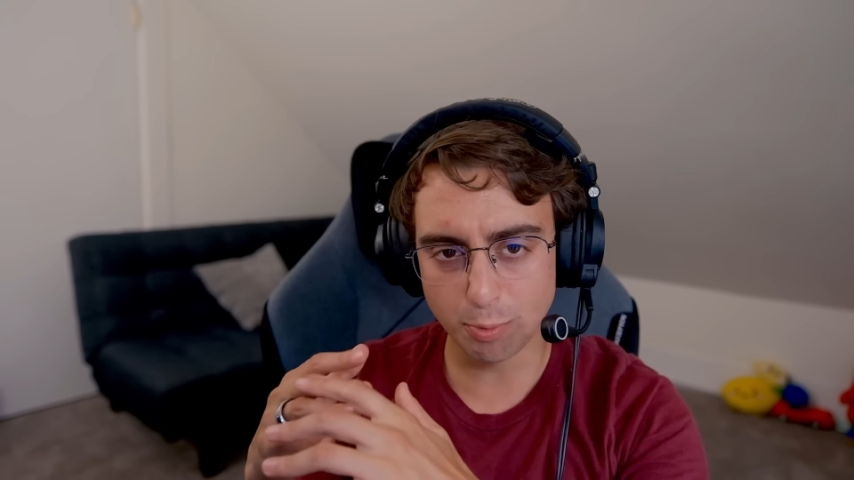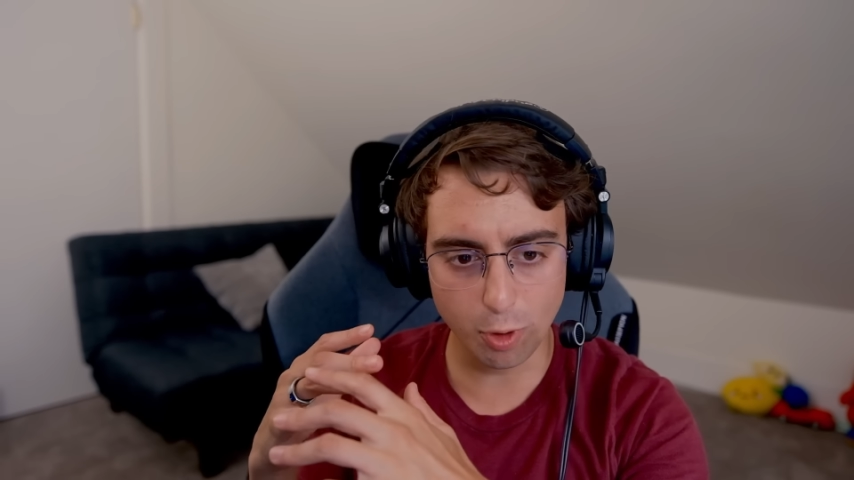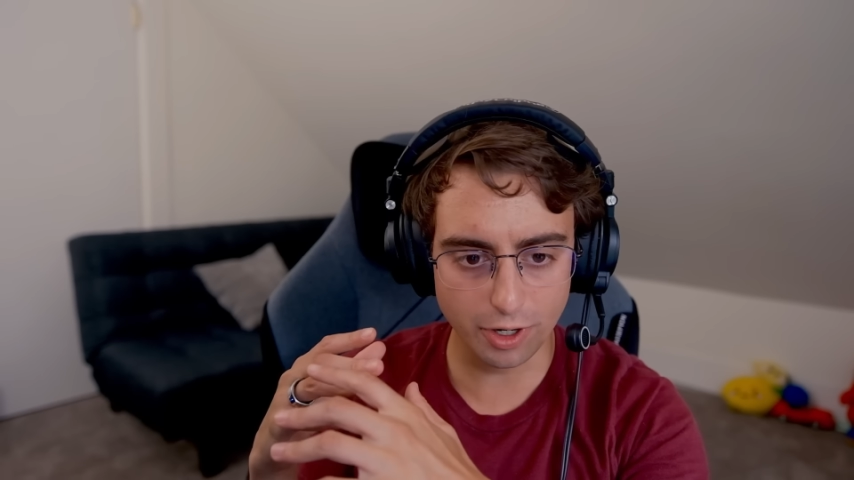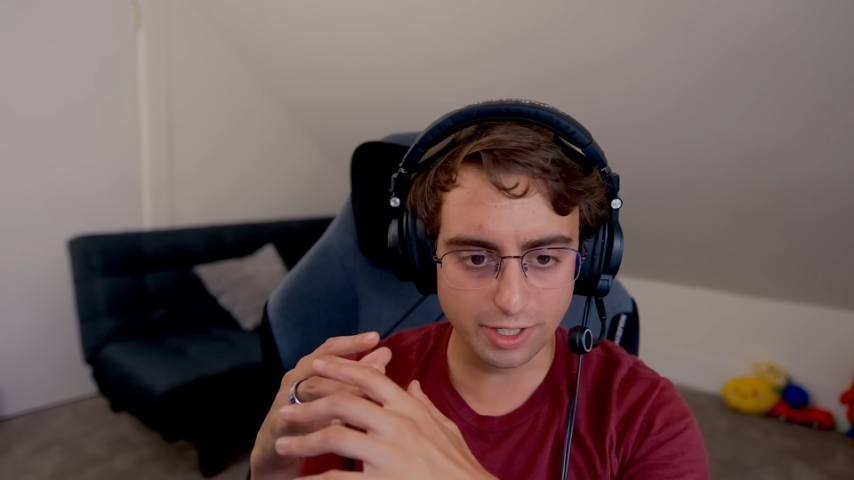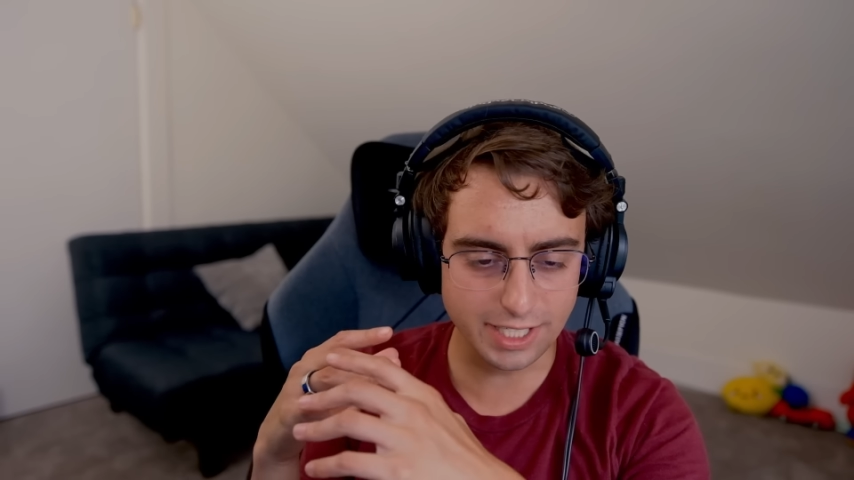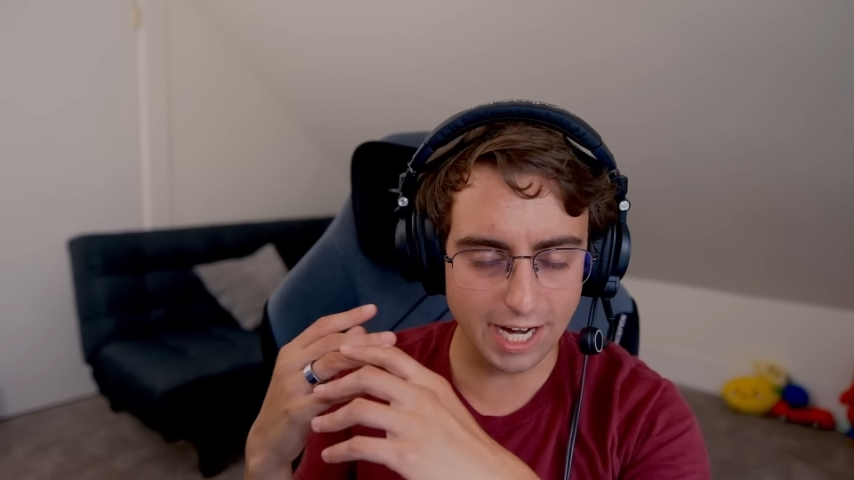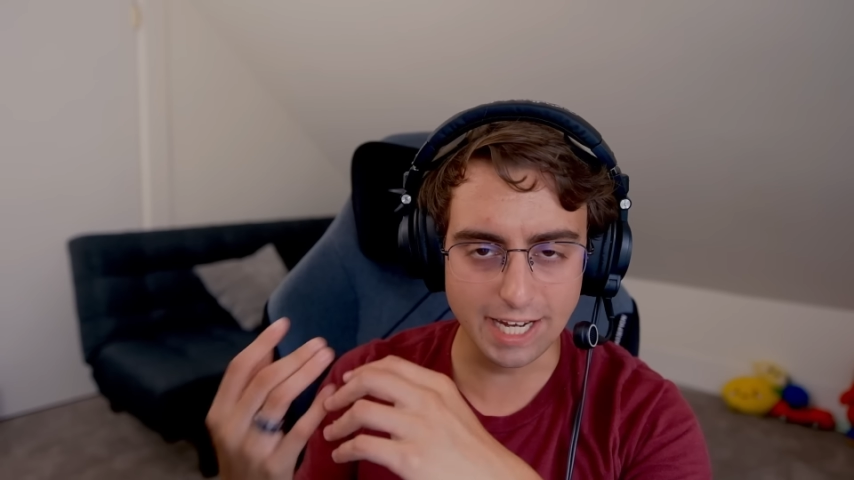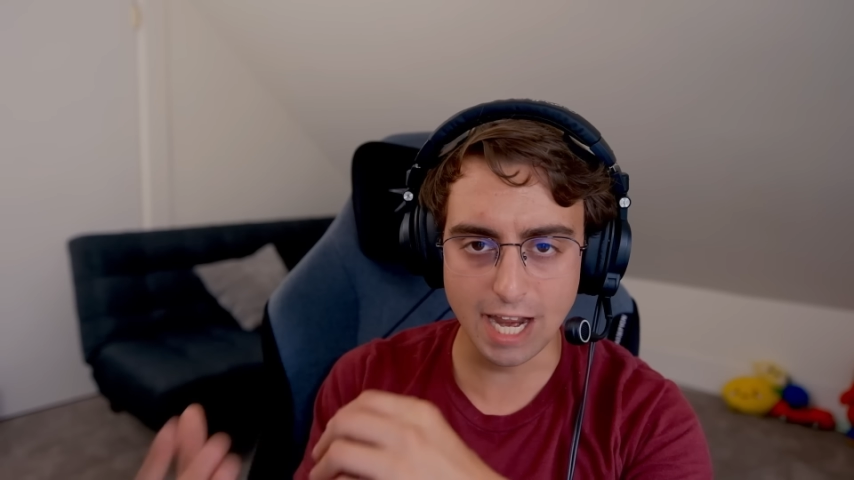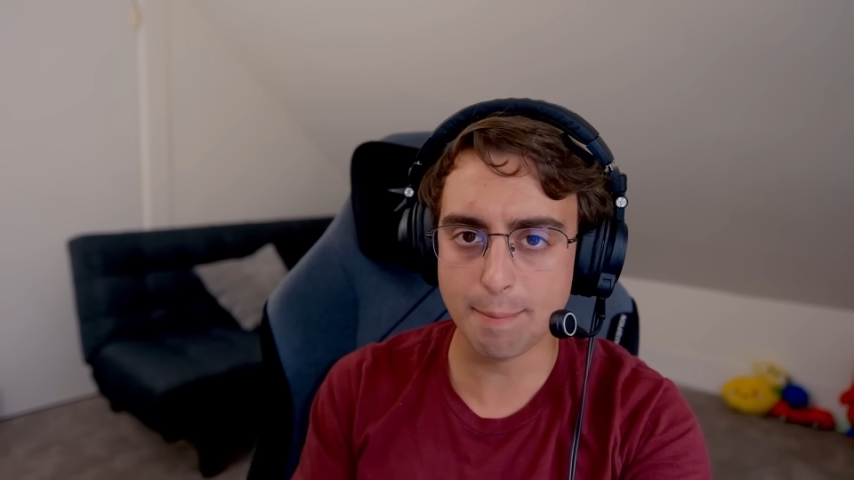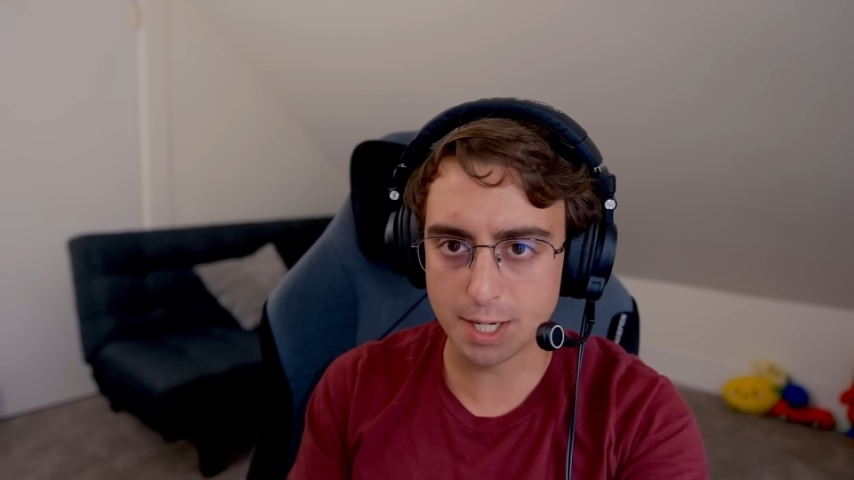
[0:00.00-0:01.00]
more
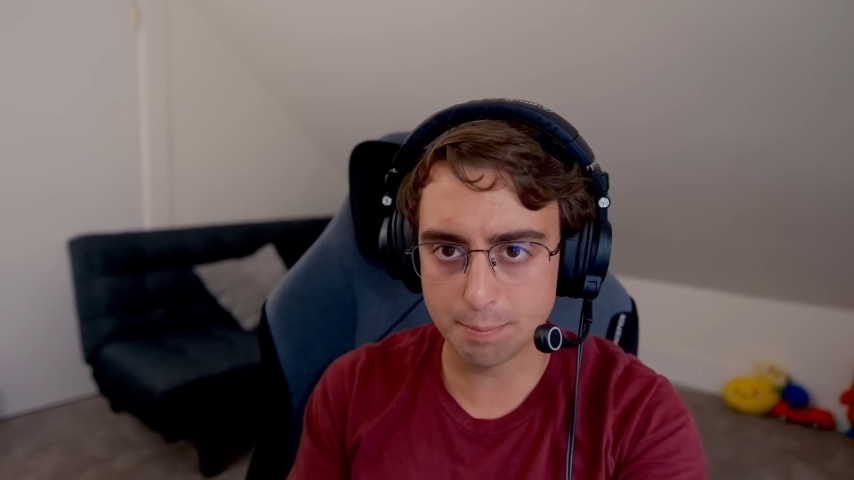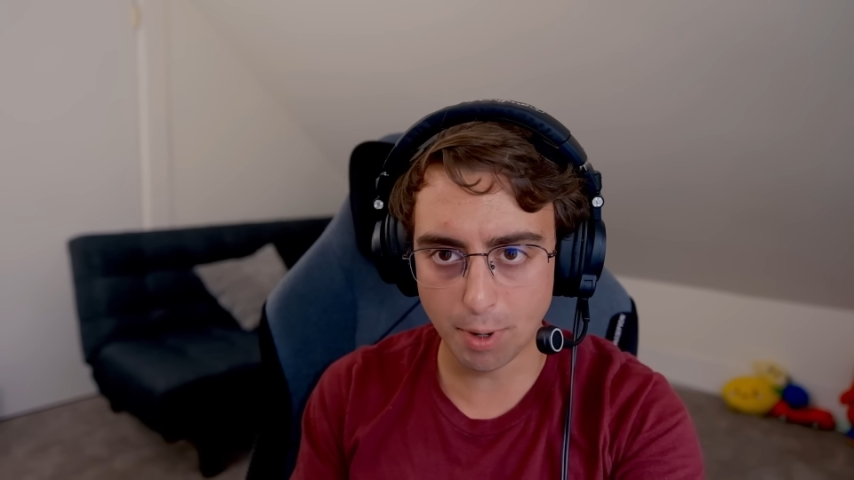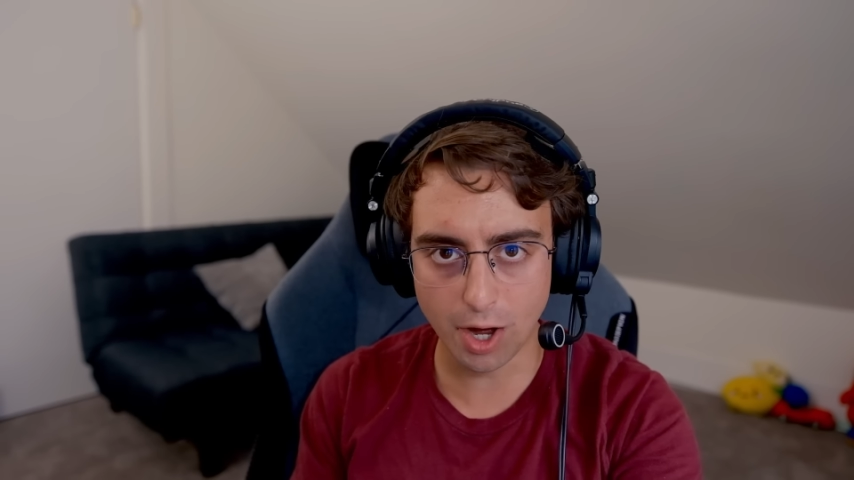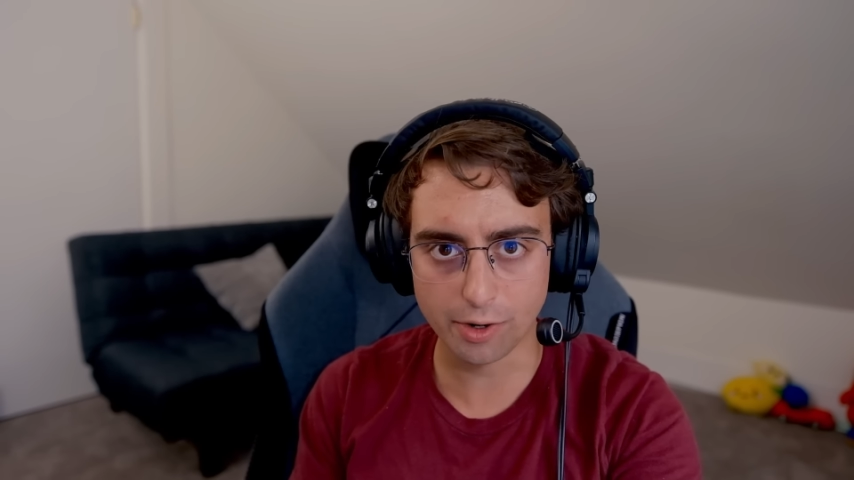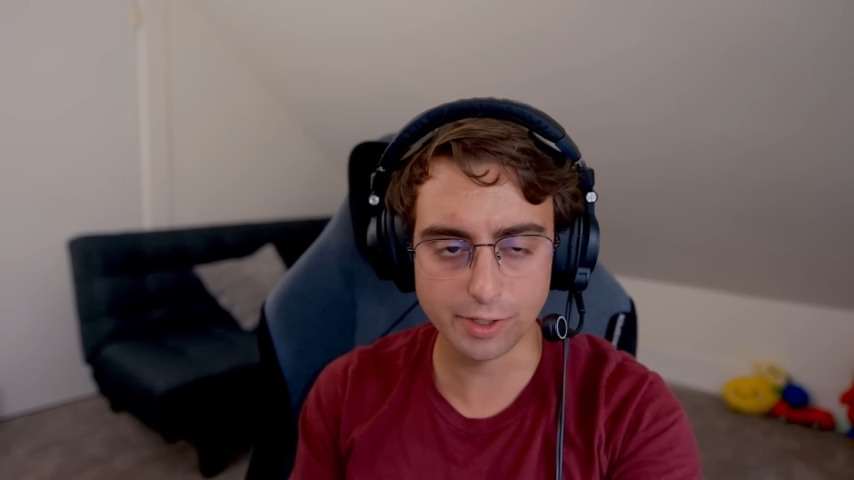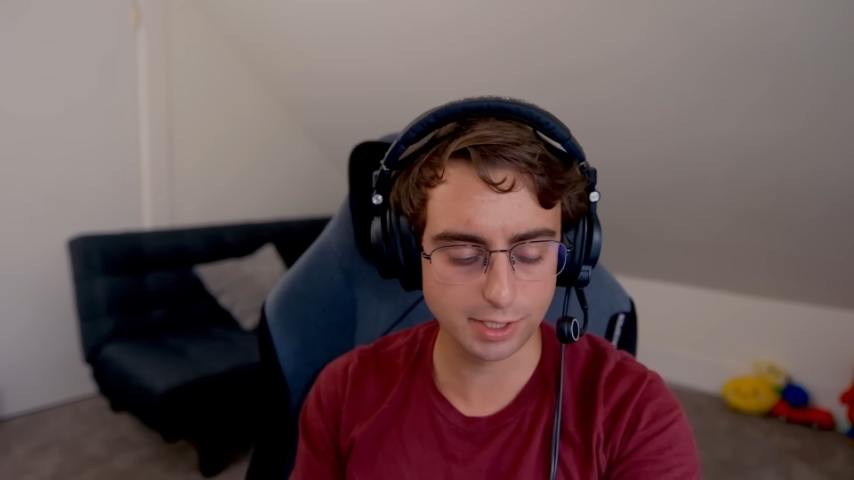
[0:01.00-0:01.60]
dynamic model.